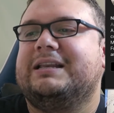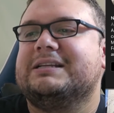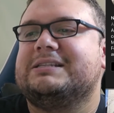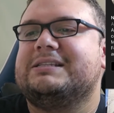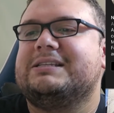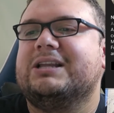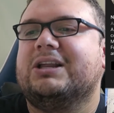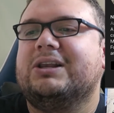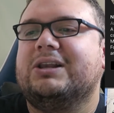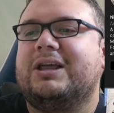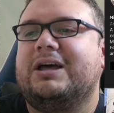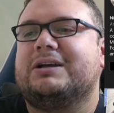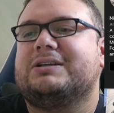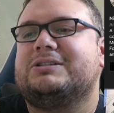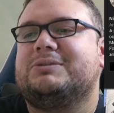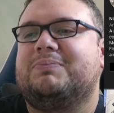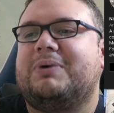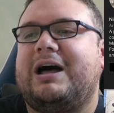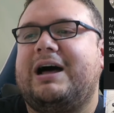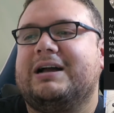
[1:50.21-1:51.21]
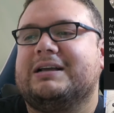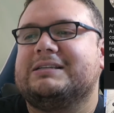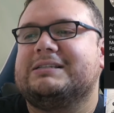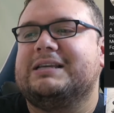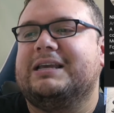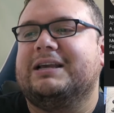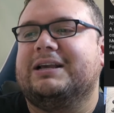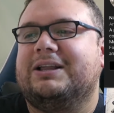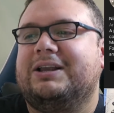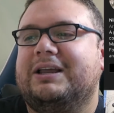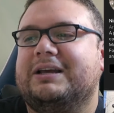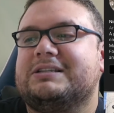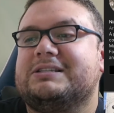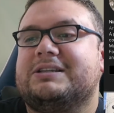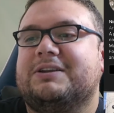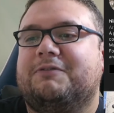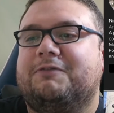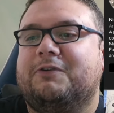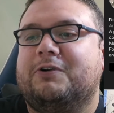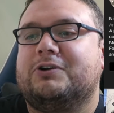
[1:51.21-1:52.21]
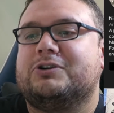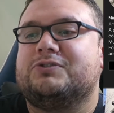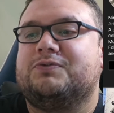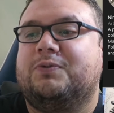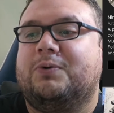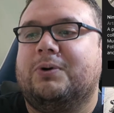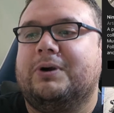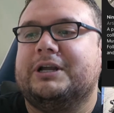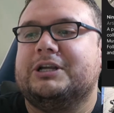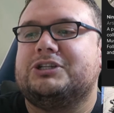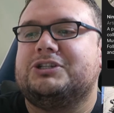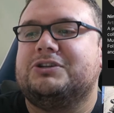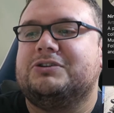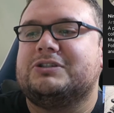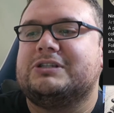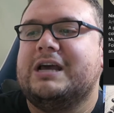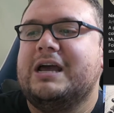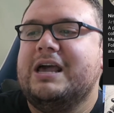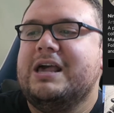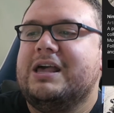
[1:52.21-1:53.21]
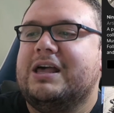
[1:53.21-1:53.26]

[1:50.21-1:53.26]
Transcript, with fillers: This deluxe box set collects the first four issues